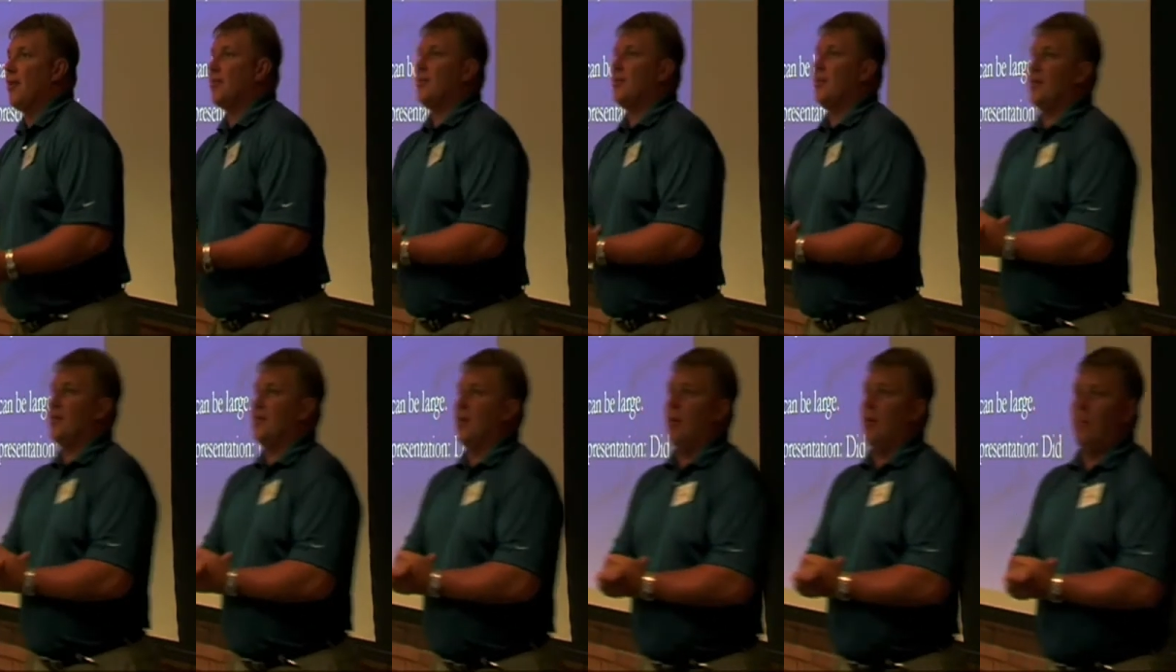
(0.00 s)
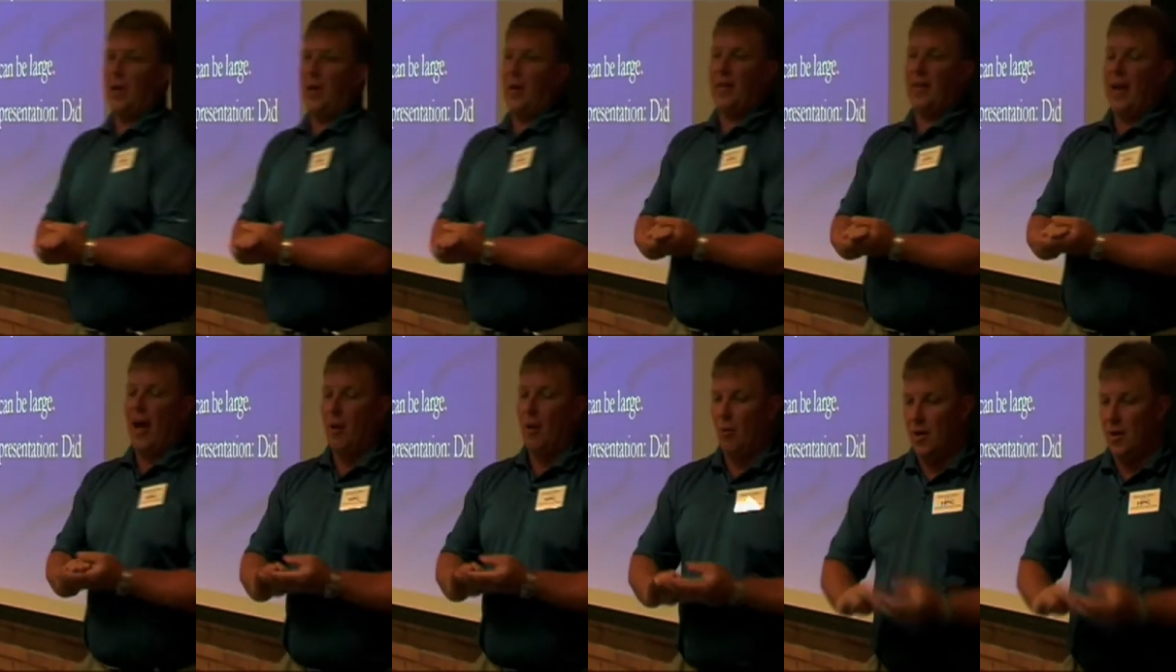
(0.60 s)
That's, that's how
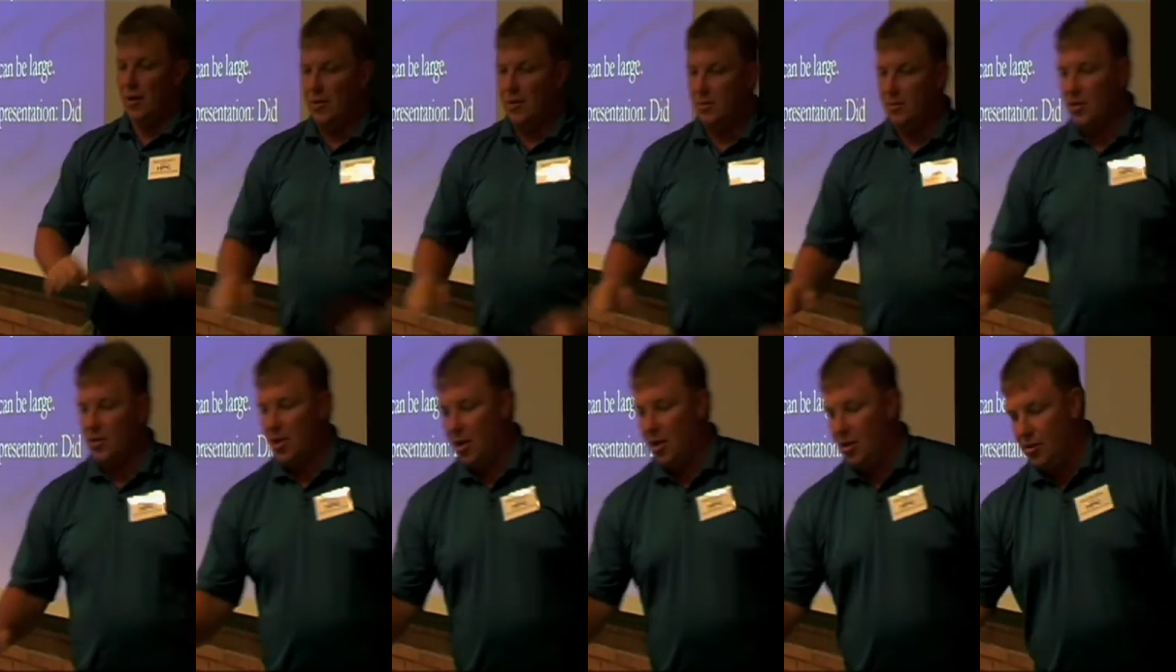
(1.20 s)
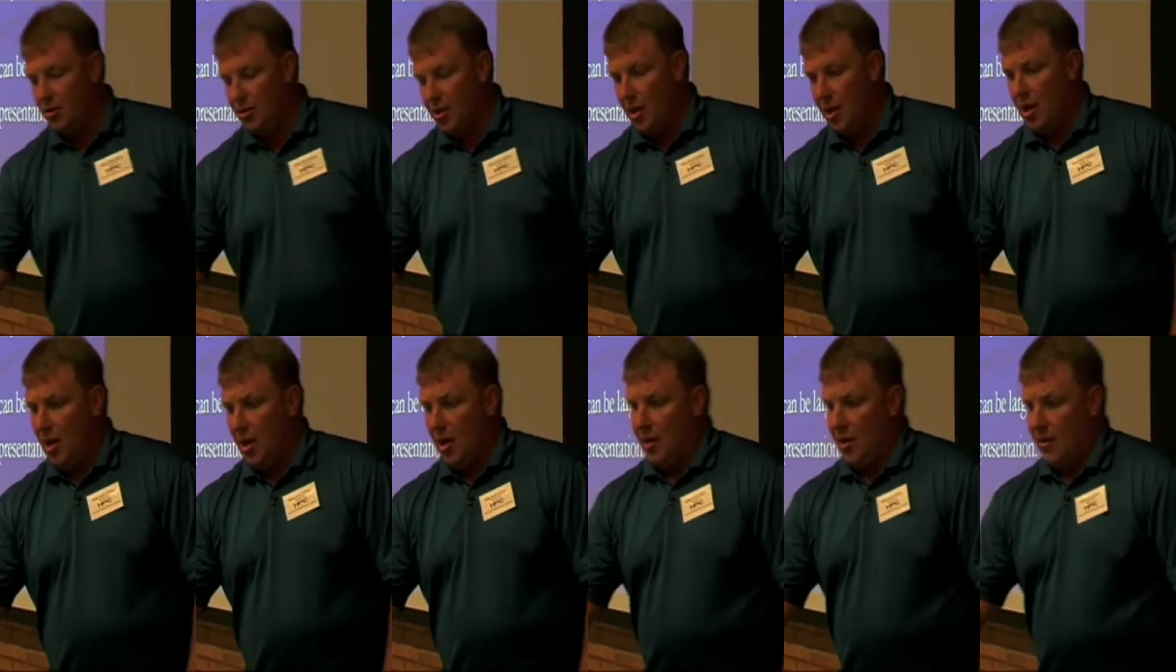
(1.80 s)
big that was. It was huge.
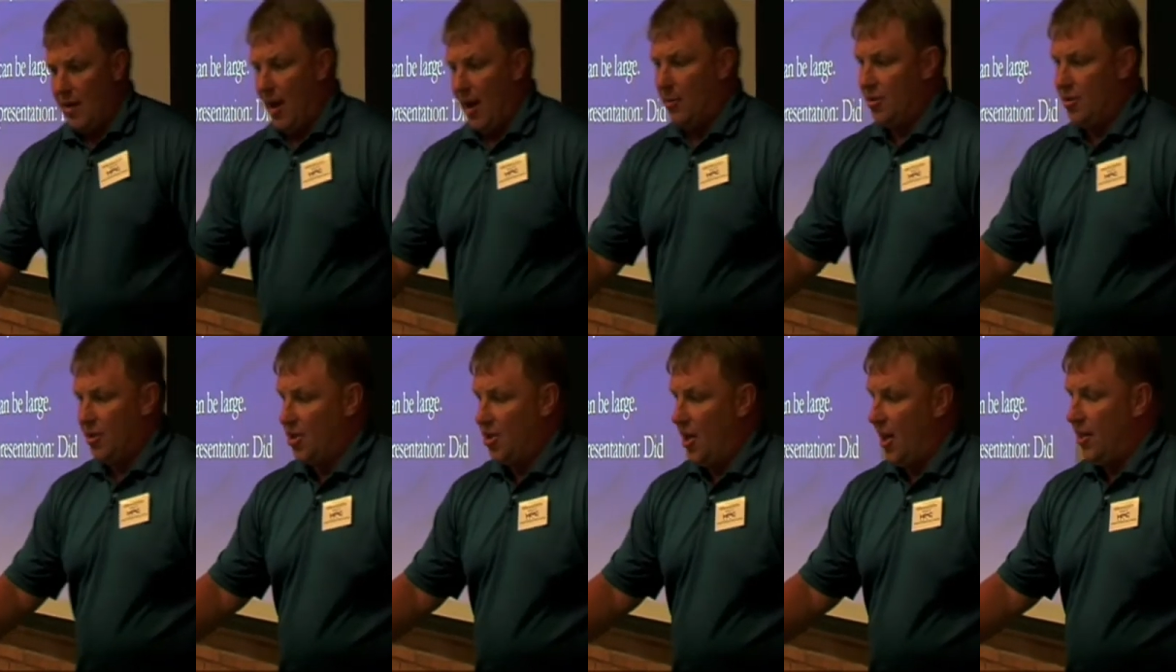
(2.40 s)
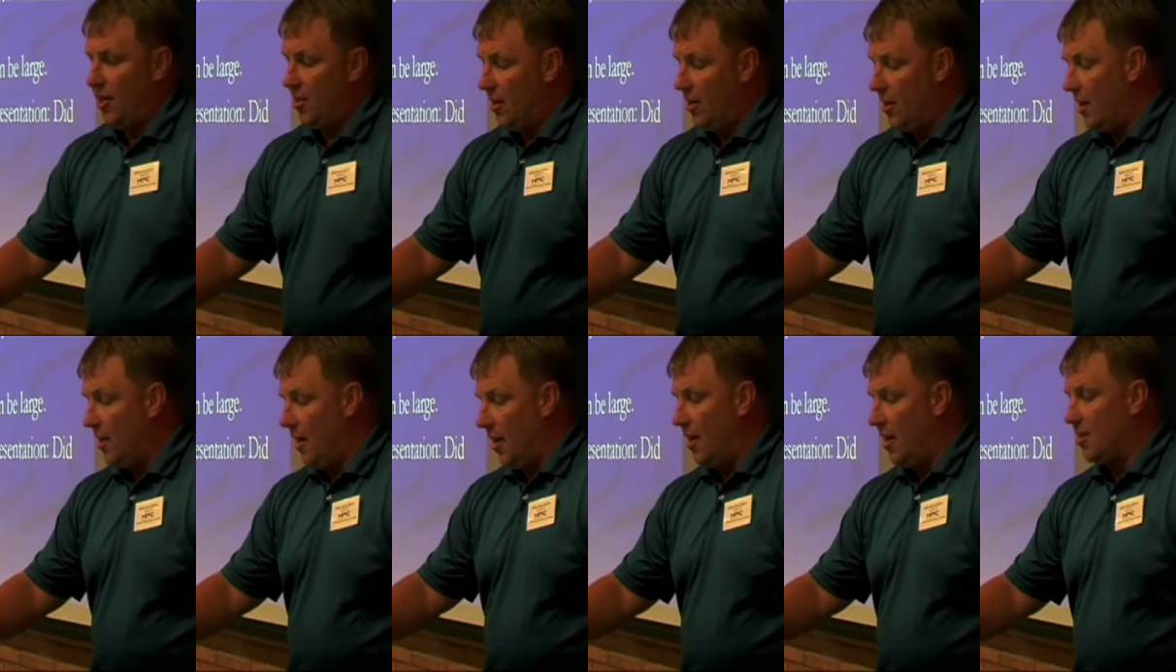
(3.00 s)
That was a change,
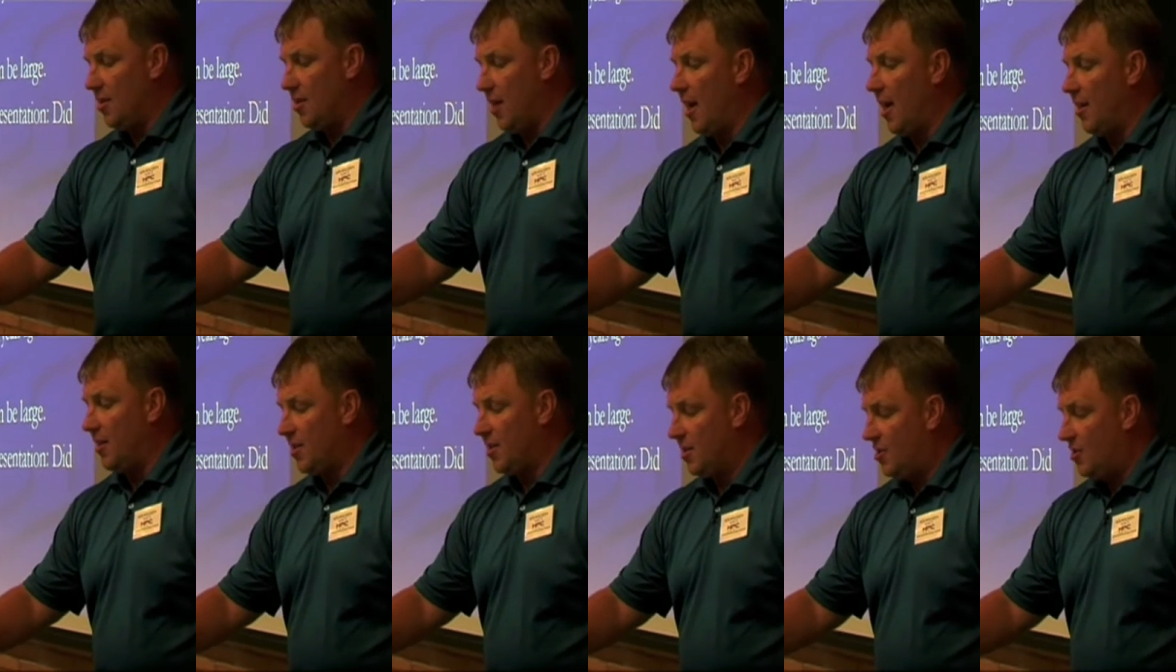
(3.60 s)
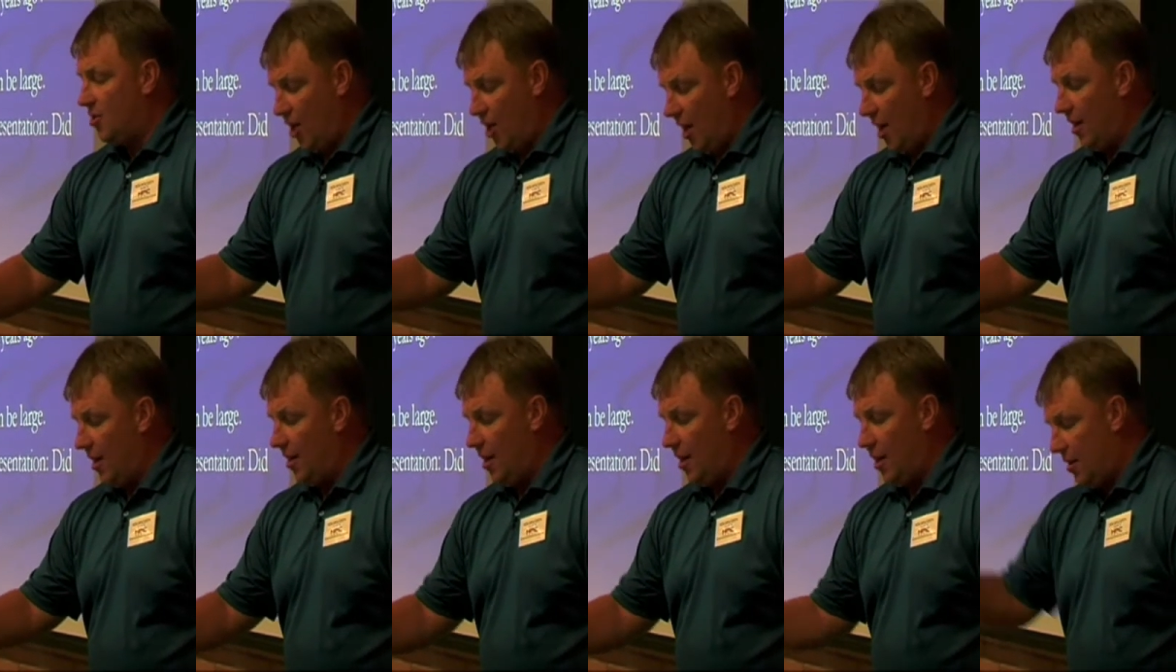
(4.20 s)
and, and it's not,
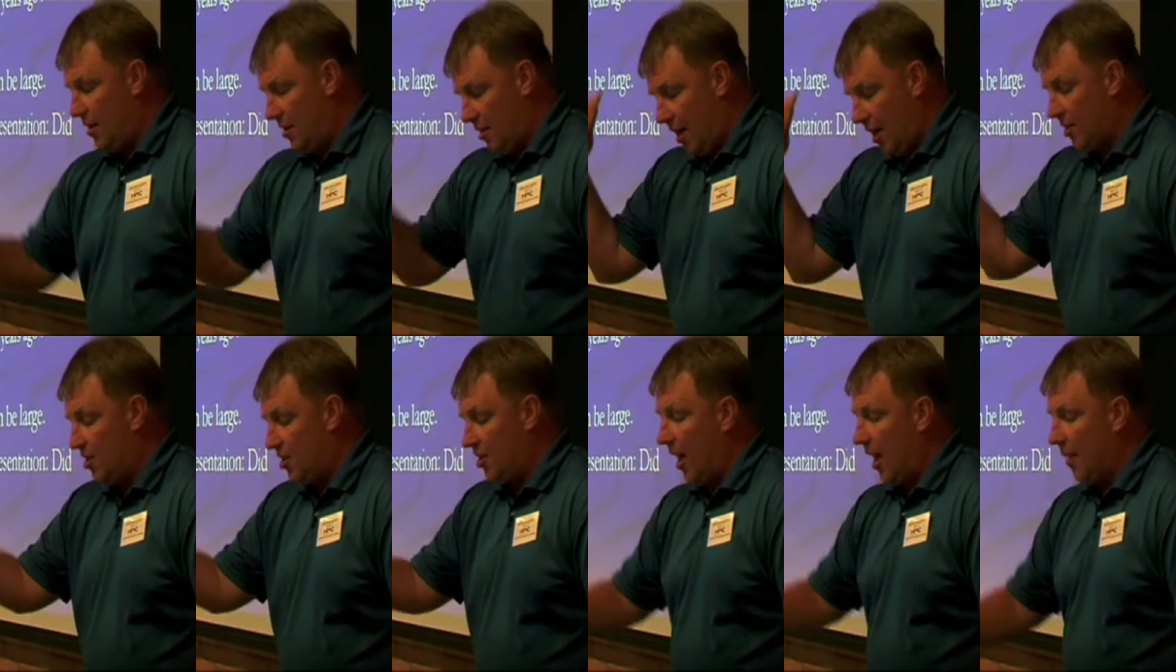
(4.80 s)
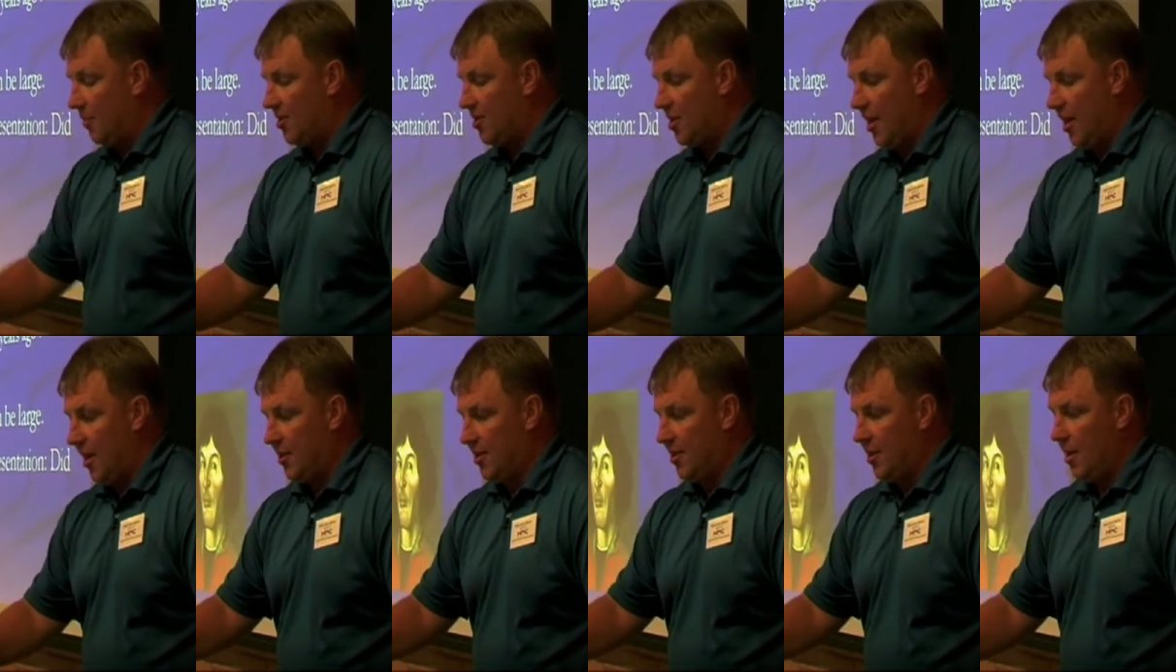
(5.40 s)
chain, uh, not
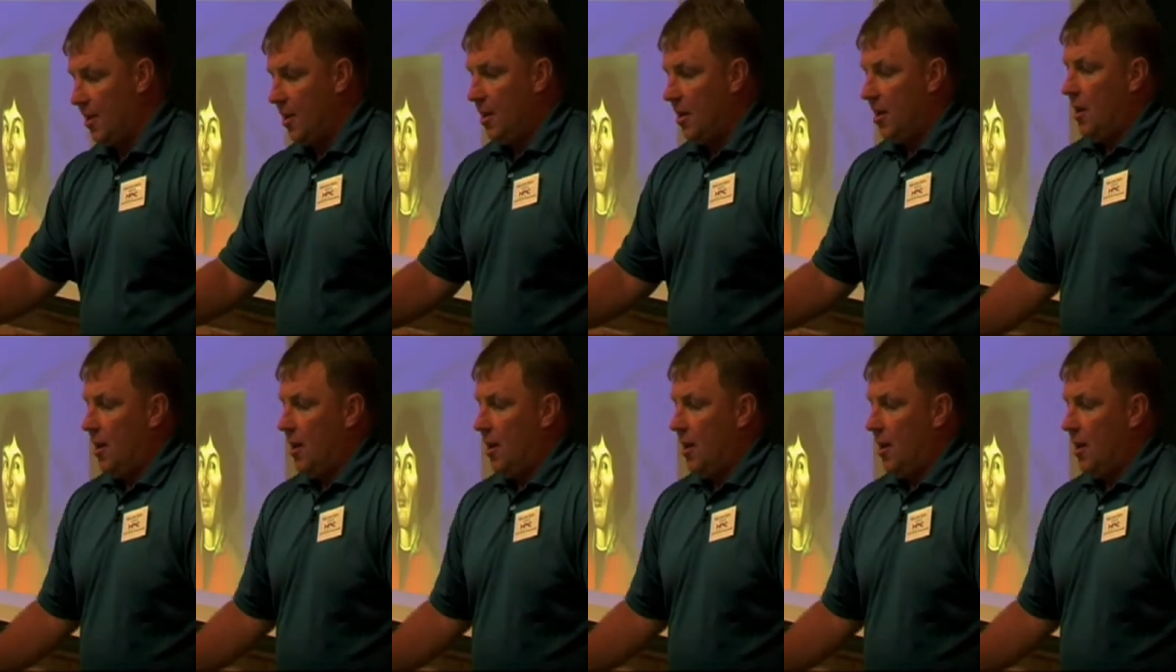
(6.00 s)
stopped since.